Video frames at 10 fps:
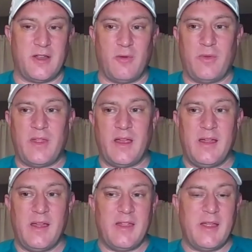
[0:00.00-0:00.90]
So they,
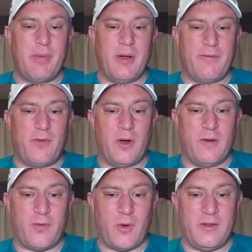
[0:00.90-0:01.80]
they put up
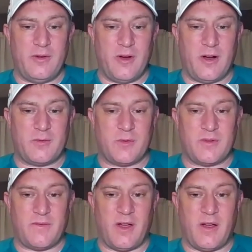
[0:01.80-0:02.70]
442 yards
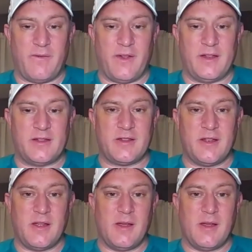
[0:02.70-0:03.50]
of offense,